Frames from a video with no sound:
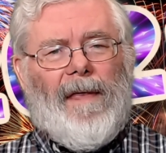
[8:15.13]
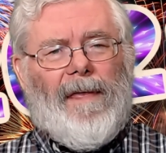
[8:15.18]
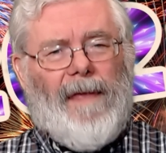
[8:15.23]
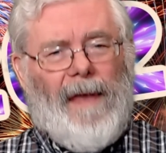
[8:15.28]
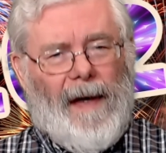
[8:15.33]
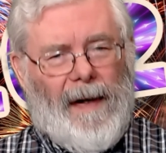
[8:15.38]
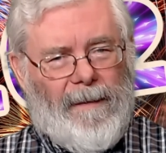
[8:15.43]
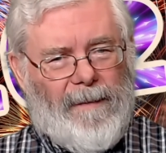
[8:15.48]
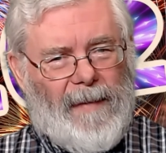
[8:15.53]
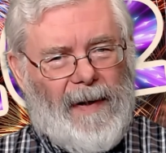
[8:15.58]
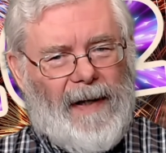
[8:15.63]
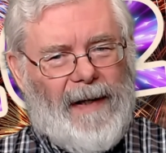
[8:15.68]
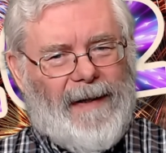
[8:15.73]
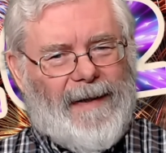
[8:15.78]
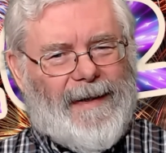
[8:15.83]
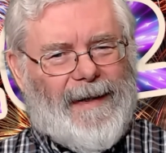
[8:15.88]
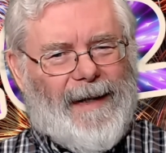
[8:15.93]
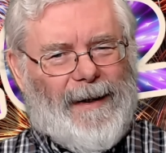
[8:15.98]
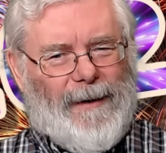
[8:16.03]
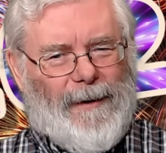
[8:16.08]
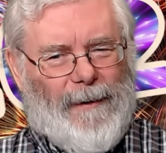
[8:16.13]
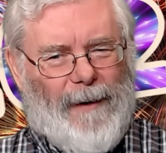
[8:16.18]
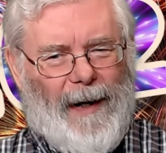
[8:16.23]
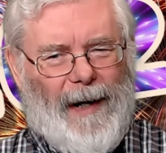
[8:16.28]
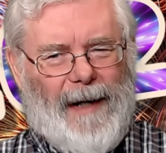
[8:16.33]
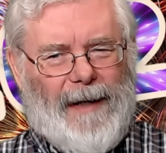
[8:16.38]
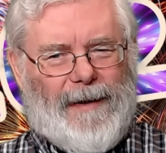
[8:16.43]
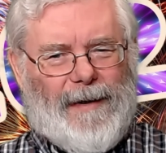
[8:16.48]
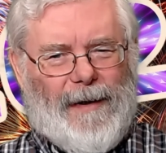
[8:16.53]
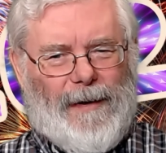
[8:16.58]
That means that
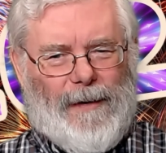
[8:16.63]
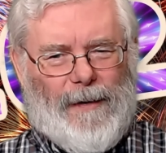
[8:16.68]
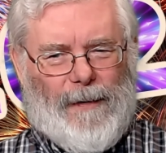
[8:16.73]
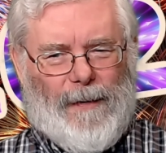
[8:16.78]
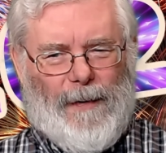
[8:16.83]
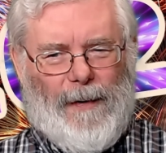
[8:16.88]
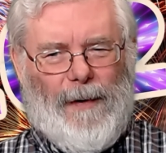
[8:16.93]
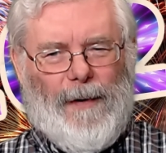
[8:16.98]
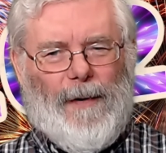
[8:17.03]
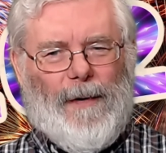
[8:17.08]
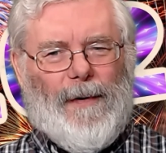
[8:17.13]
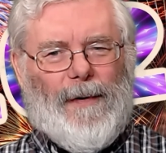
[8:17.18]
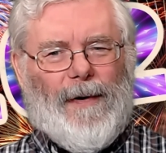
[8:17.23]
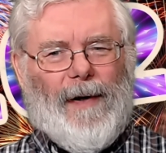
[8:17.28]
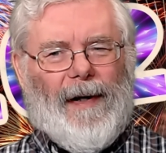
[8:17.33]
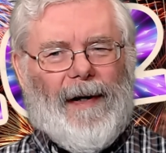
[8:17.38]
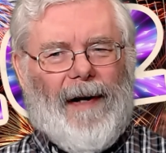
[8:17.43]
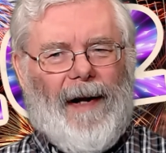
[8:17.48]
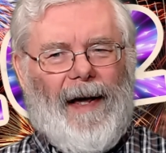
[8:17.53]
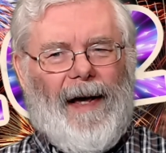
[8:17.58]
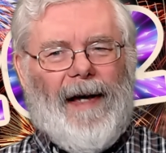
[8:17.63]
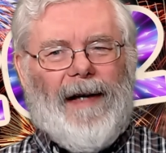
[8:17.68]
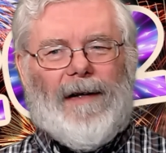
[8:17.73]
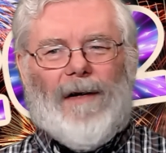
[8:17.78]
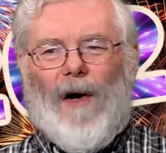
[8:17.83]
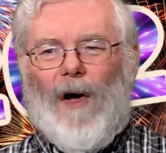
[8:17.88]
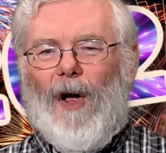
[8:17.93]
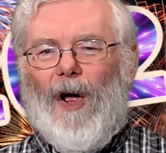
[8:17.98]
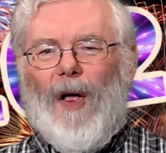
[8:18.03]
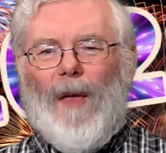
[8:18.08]
grace and truth and light
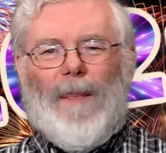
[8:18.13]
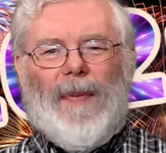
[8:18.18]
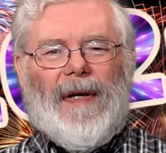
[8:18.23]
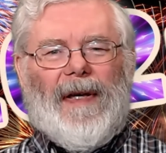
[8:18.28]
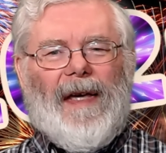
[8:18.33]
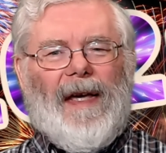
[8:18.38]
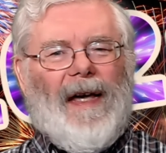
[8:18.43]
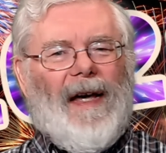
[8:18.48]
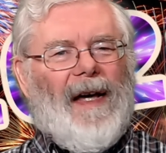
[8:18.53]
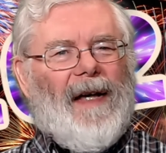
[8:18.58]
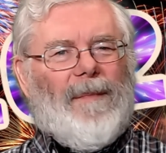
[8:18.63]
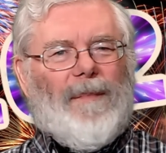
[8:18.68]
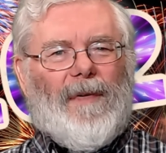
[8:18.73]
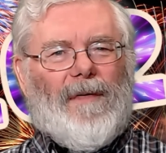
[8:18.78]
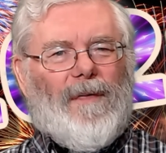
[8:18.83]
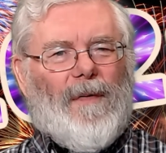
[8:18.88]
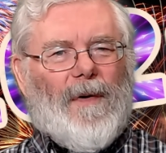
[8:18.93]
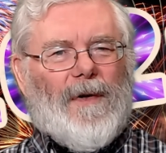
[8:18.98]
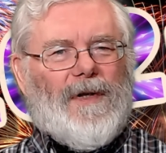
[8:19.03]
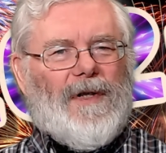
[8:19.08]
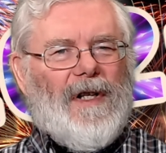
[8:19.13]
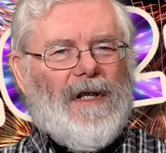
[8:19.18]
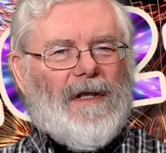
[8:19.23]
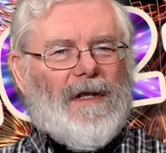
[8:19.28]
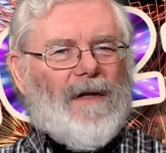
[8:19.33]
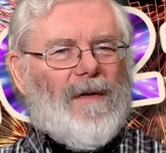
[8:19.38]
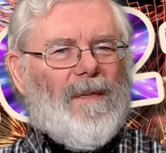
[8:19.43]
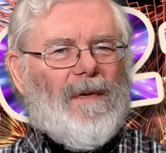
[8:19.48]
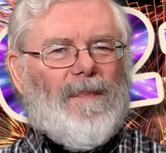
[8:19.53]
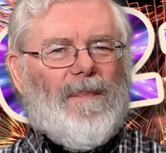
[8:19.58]
all began before
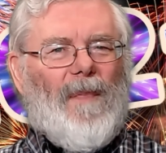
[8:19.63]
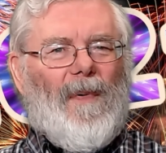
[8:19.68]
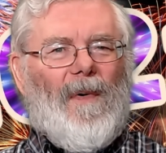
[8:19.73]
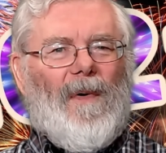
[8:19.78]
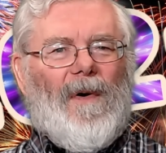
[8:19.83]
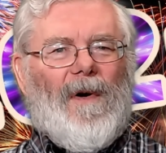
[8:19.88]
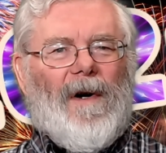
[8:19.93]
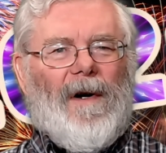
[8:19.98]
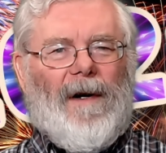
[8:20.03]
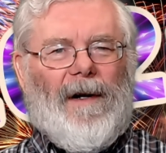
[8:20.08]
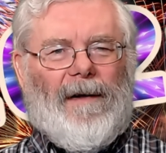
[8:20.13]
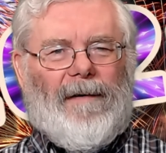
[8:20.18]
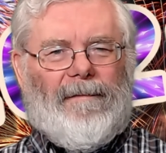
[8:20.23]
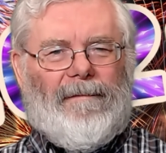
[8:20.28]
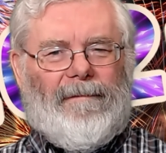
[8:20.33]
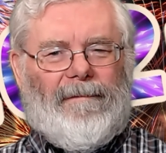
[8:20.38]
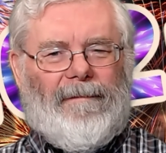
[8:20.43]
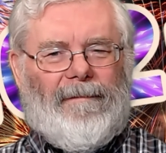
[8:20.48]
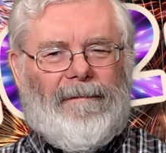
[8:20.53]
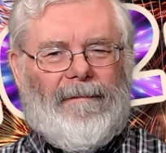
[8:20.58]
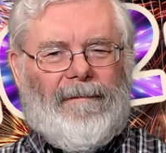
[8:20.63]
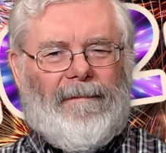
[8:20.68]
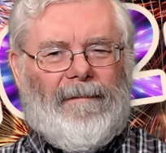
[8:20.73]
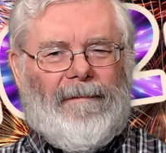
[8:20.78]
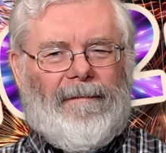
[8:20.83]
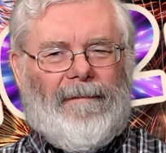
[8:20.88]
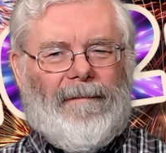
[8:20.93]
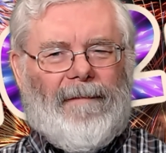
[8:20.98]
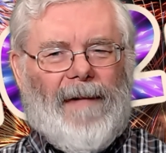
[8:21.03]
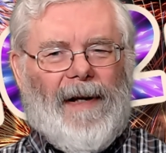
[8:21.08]
Jesus was born.
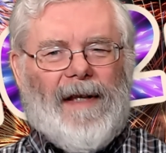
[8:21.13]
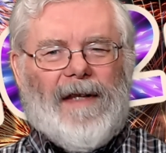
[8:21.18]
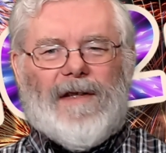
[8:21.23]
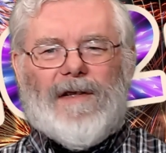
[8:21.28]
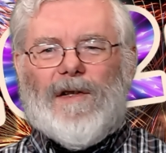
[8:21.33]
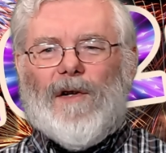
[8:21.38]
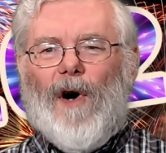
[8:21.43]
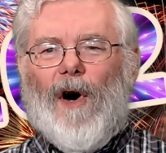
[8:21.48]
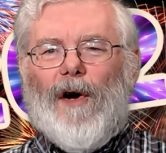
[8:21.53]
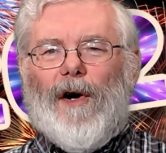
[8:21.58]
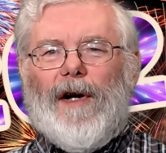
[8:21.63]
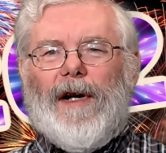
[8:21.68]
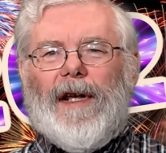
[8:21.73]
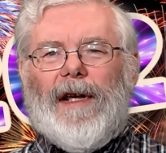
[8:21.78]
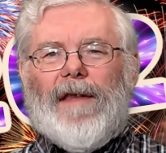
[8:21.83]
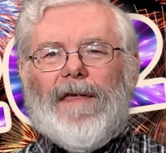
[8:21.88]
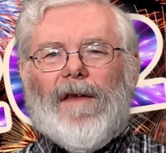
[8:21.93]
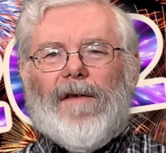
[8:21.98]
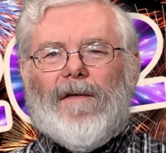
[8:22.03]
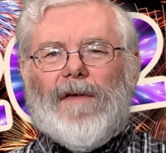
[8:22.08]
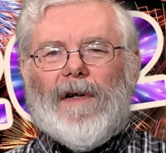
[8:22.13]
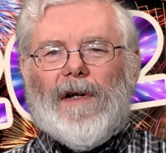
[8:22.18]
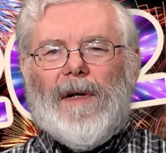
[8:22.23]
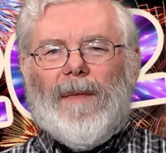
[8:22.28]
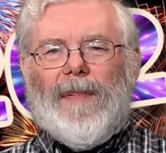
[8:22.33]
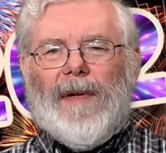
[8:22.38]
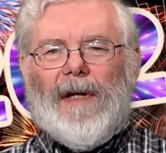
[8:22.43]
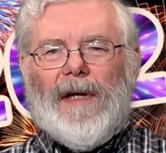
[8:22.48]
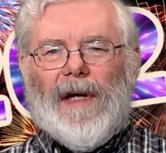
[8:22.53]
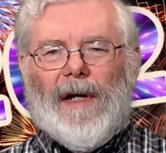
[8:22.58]
It started in the very
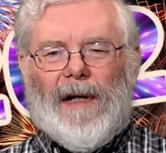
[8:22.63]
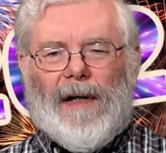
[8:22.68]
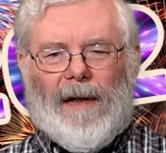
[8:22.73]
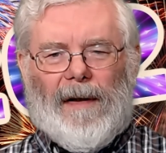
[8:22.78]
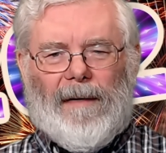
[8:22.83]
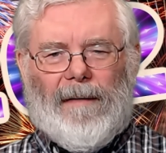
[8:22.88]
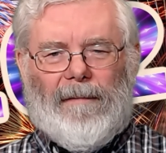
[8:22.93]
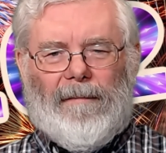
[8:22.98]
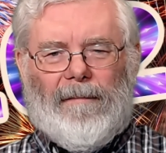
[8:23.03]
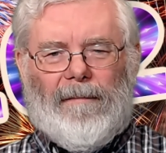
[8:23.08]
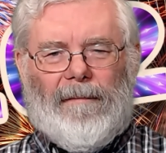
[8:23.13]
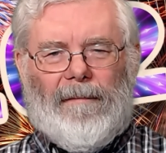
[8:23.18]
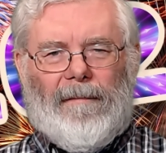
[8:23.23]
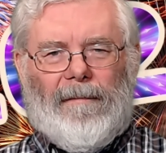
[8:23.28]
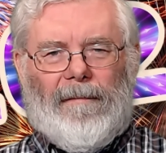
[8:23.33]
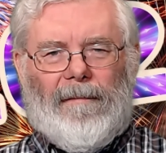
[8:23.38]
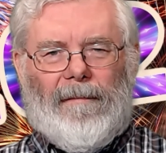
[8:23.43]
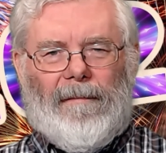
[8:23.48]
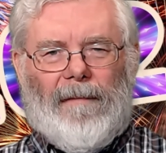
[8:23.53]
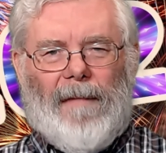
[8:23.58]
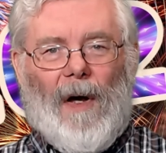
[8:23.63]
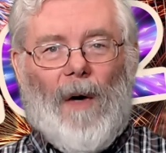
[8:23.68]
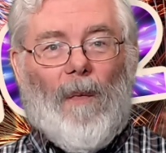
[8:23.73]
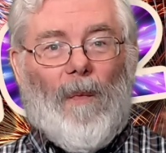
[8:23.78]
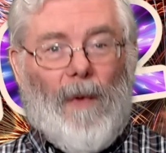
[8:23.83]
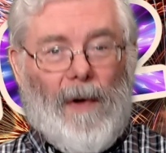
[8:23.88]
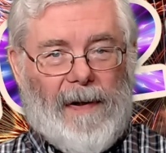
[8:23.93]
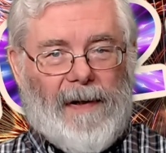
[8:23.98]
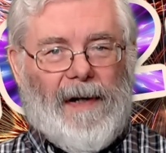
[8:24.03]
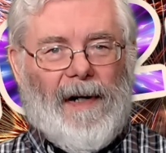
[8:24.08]
beginning
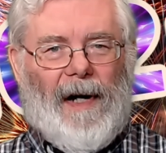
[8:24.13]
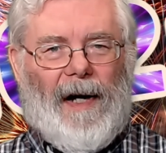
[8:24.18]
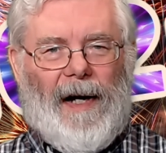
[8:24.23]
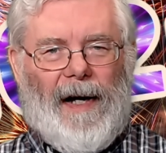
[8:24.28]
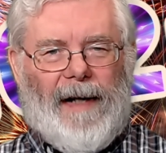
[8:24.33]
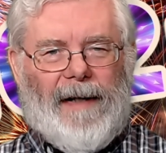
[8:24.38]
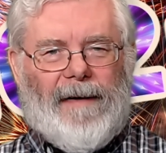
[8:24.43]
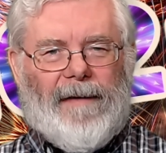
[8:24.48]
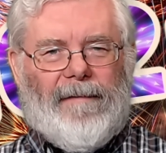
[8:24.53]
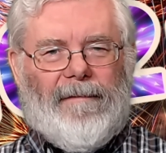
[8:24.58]
with God.